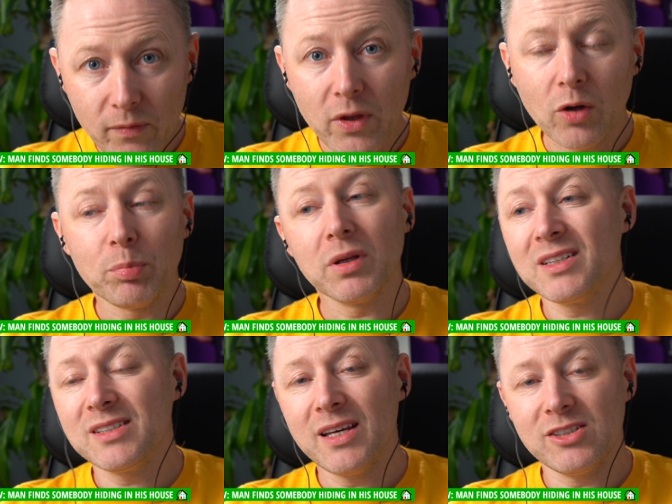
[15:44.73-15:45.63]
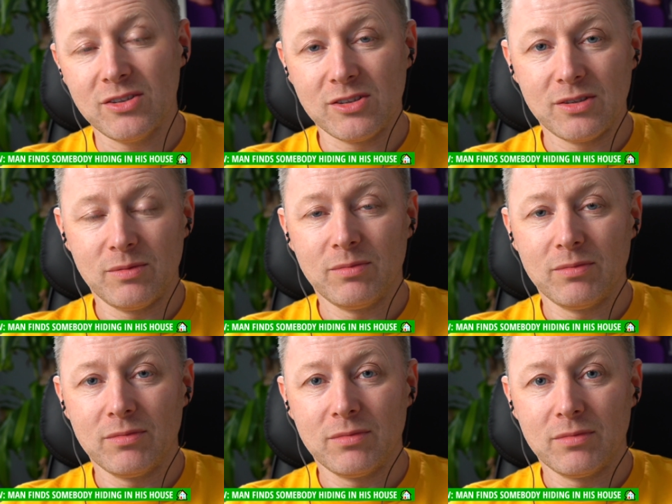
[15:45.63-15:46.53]
You got PlayStations,
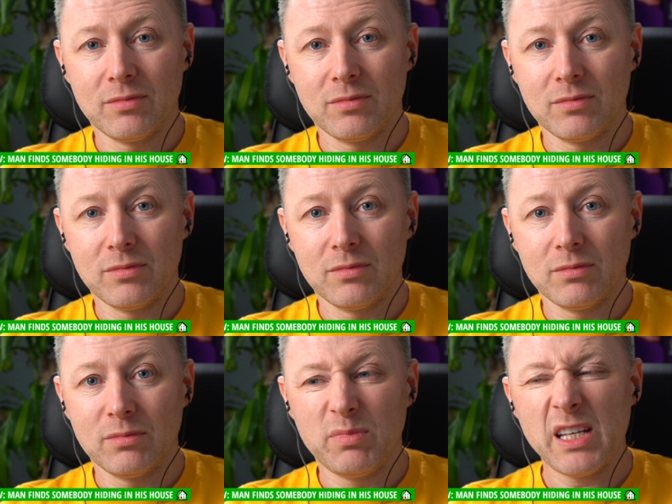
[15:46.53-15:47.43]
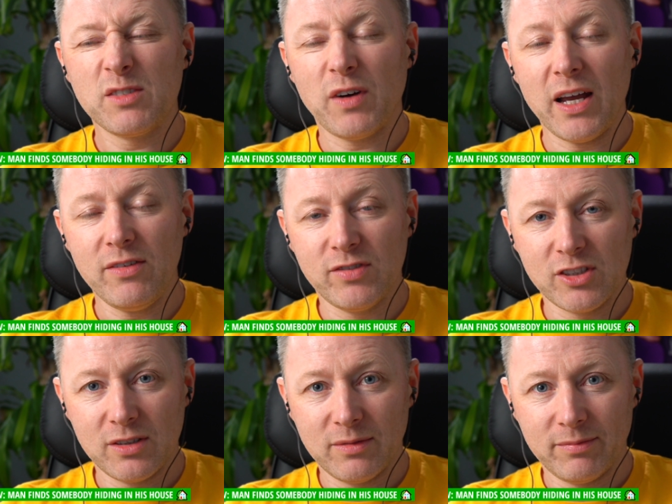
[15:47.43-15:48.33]
P S
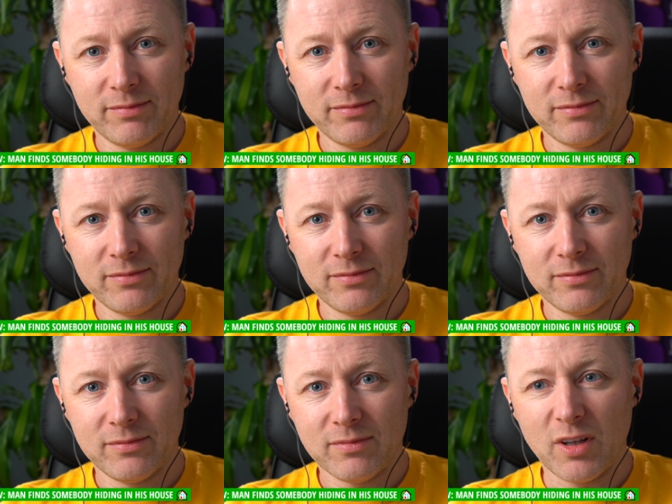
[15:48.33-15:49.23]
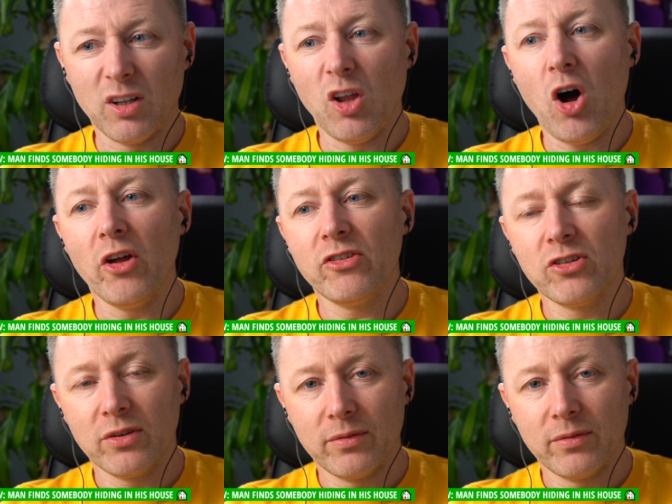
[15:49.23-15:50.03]
fives, the lot.